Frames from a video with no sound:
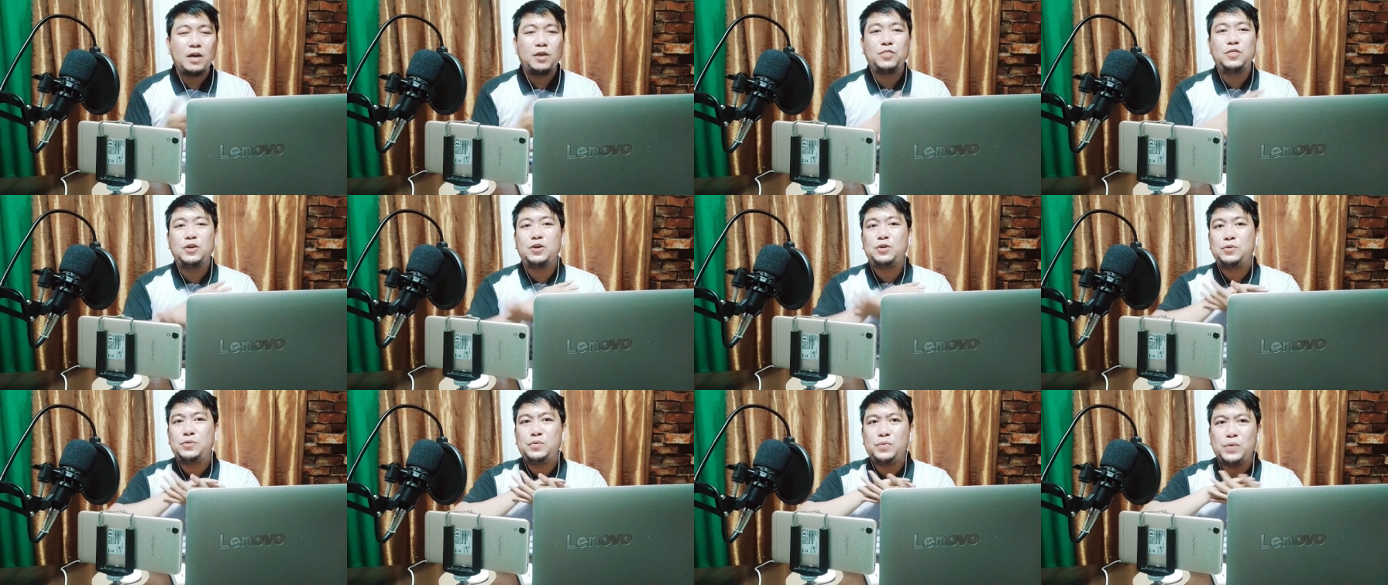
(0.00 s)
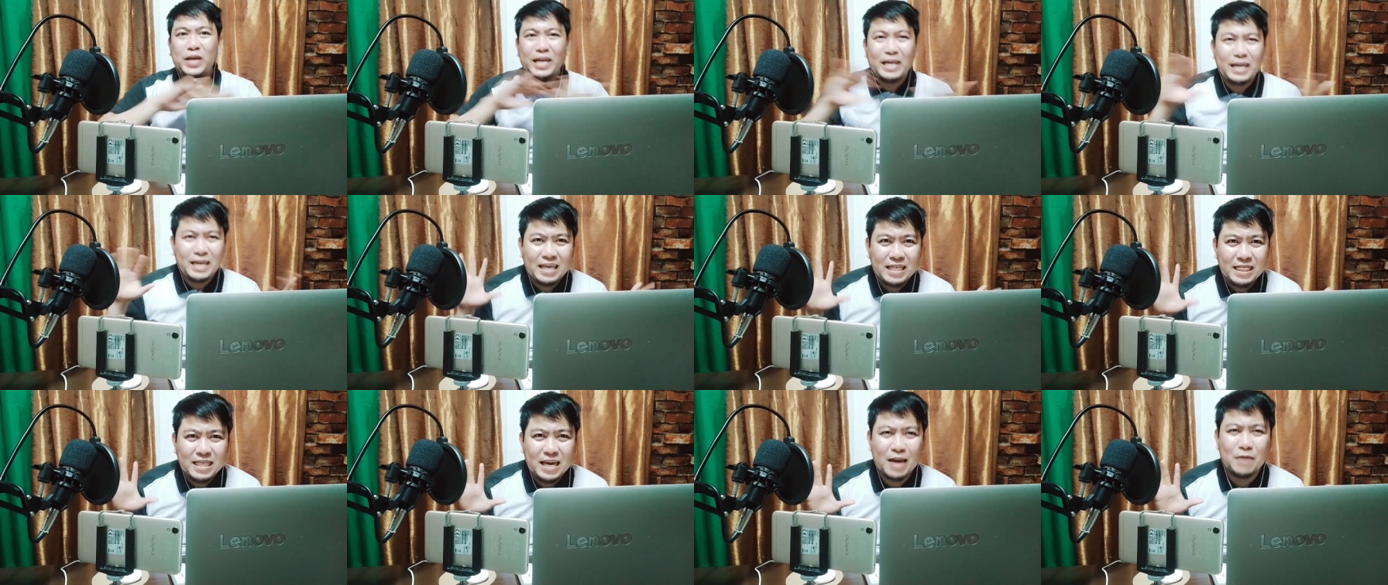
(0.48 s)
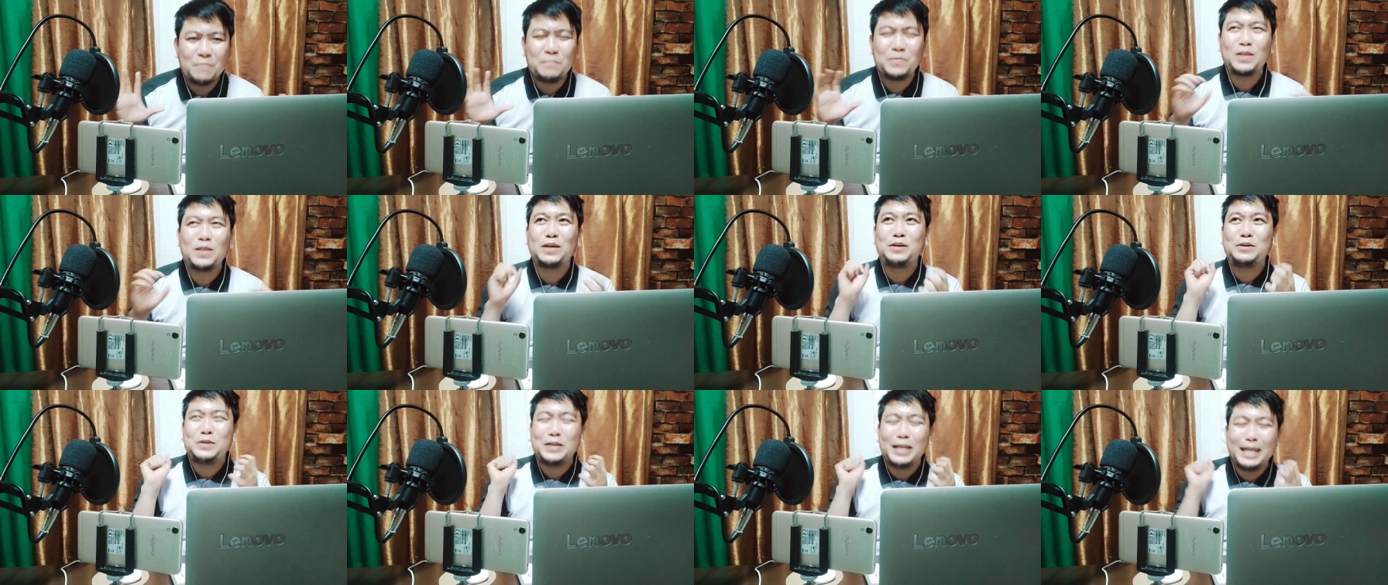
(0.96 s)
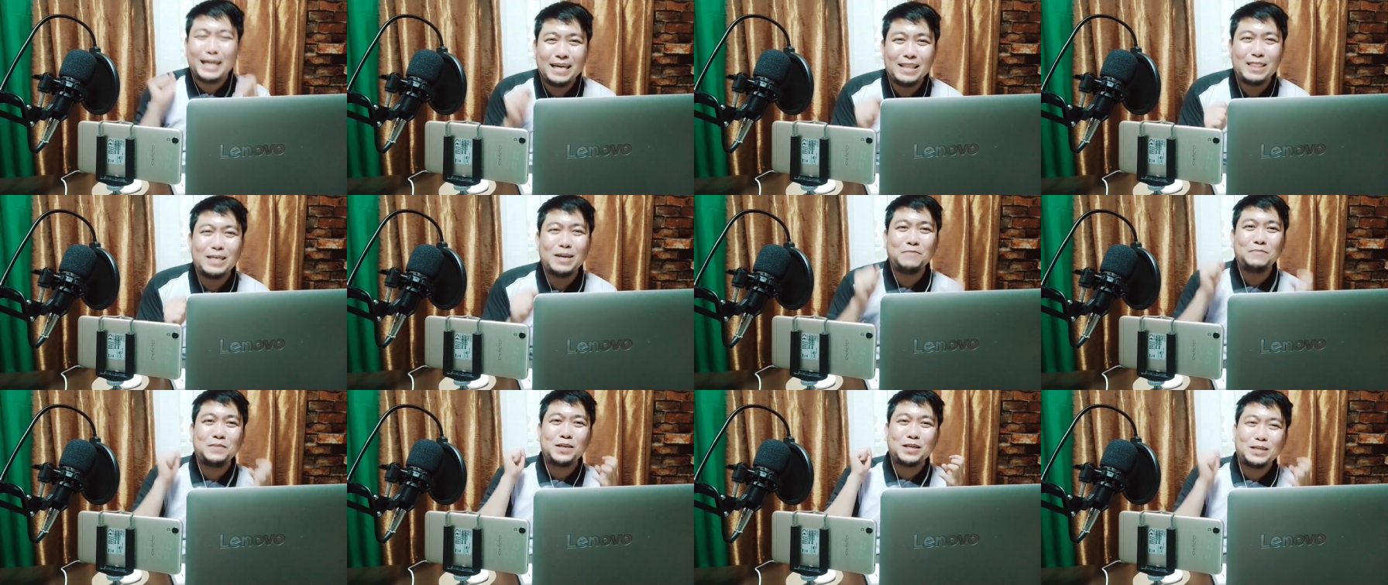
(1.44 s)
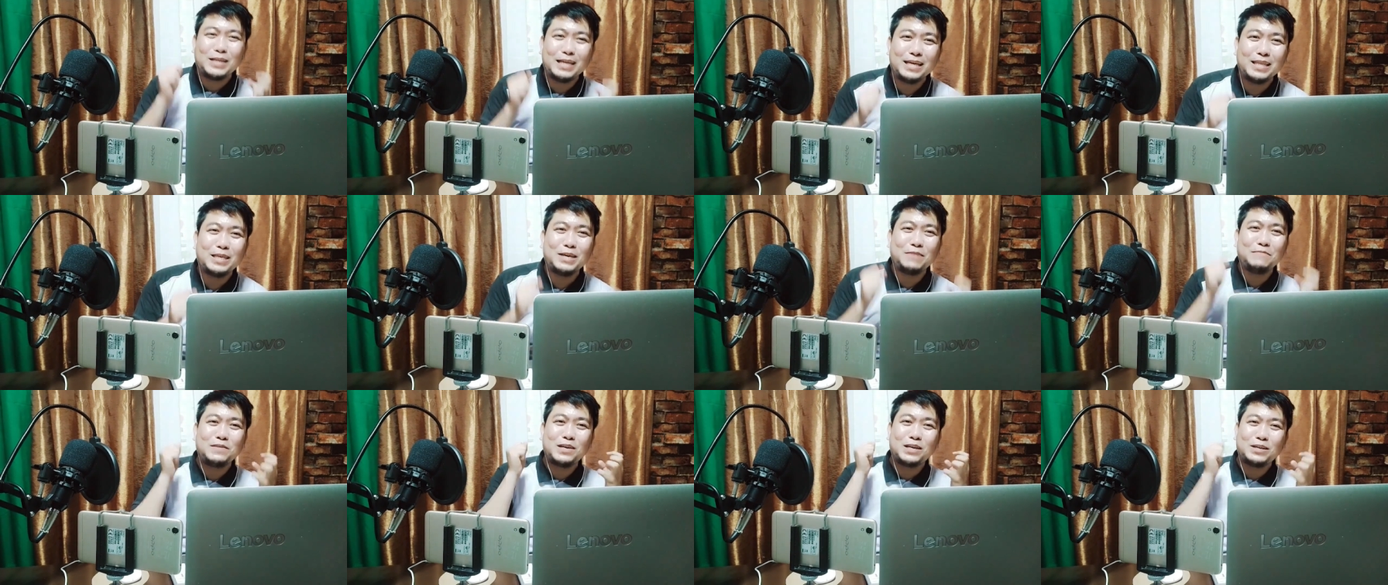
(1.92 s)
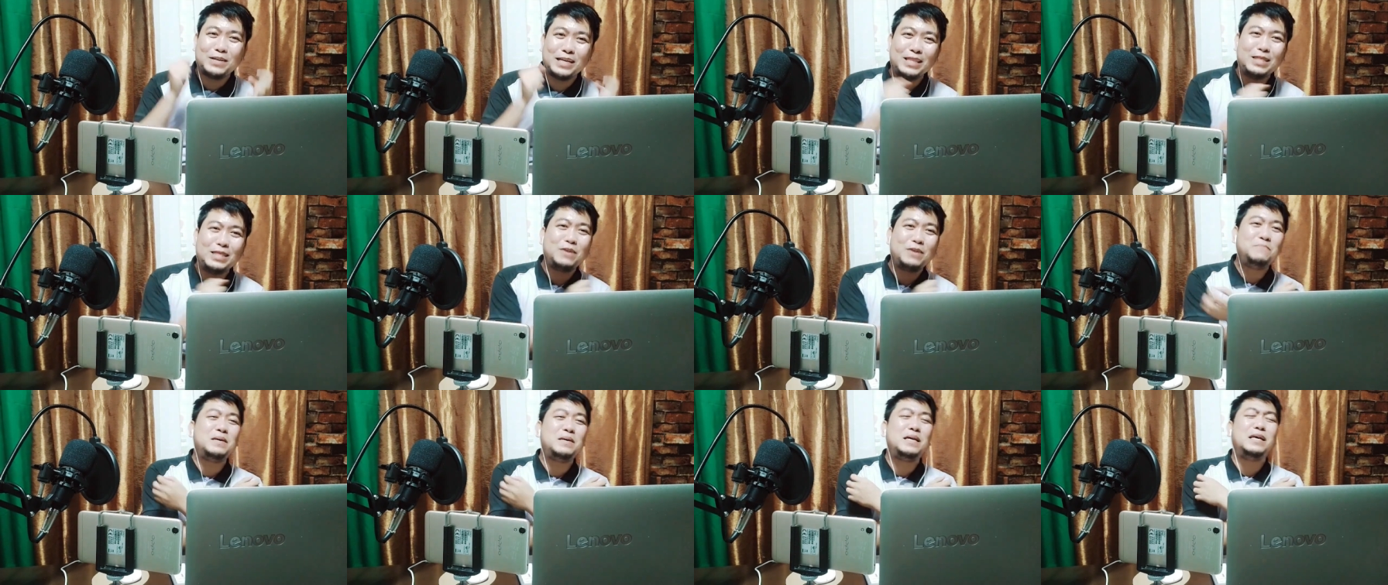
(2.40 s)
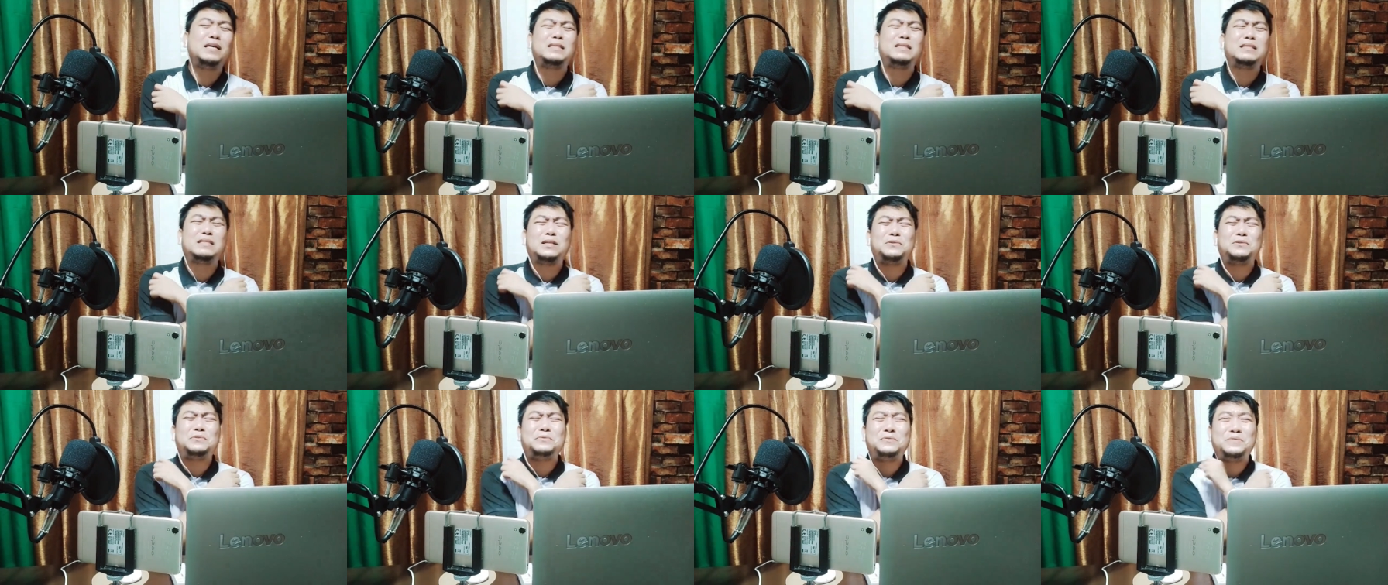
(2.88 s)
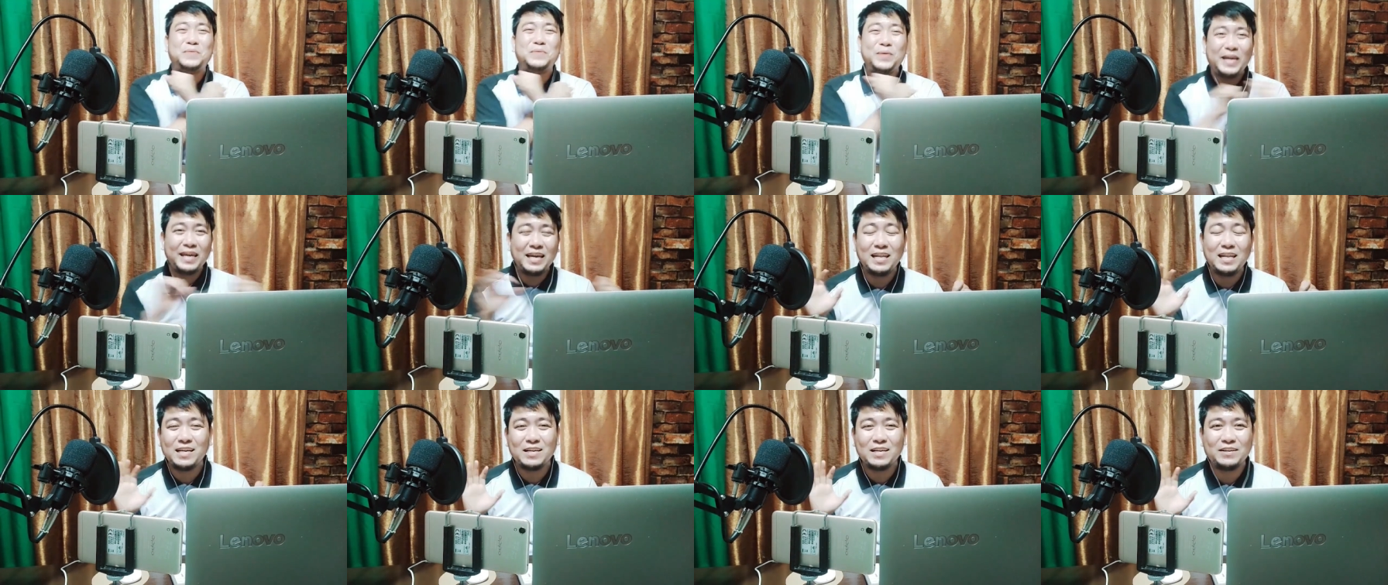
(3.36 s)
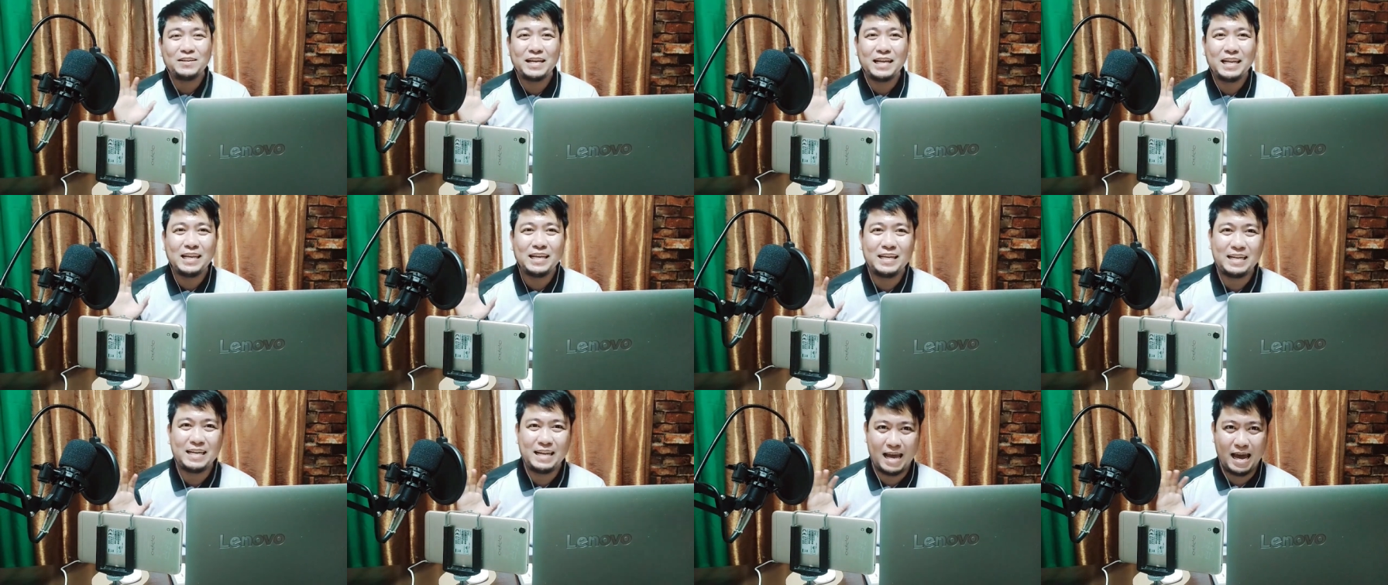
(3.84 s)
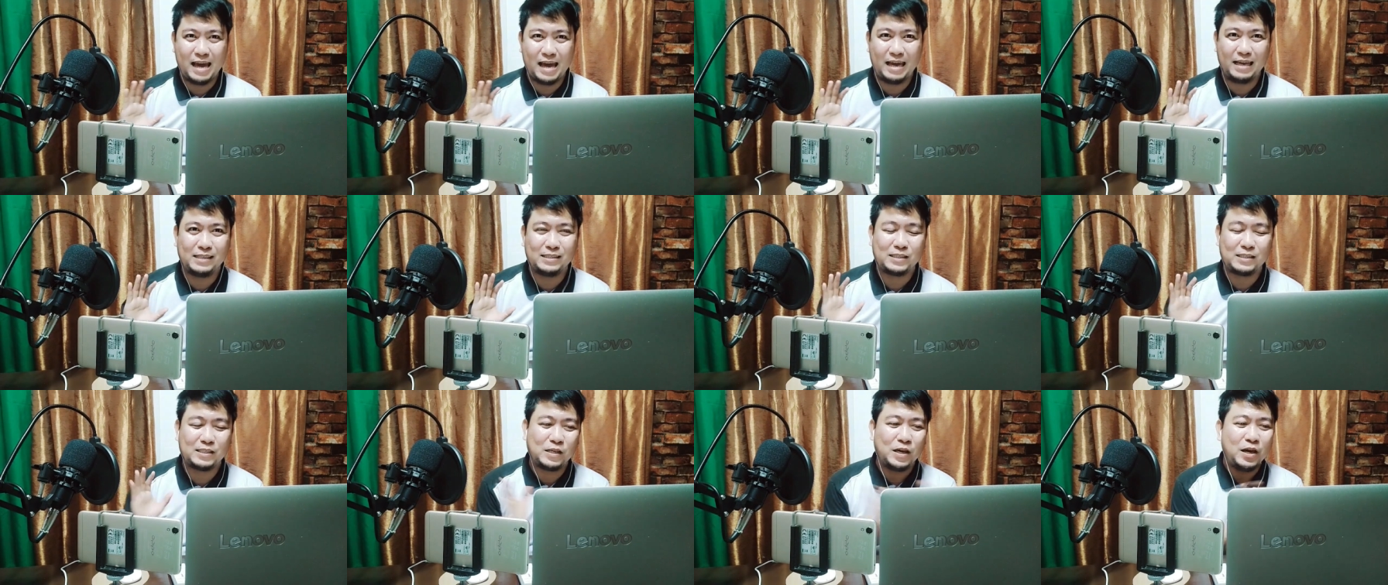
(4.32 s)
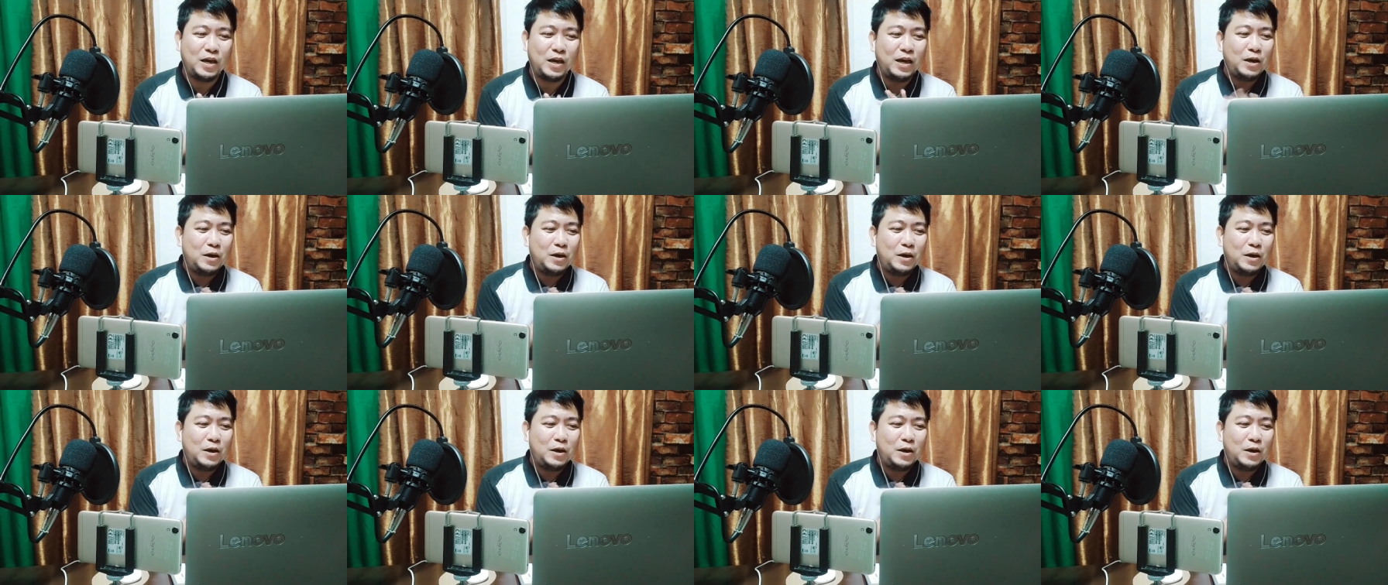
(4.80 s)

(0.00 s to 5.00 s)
the rhythm is really, really nice.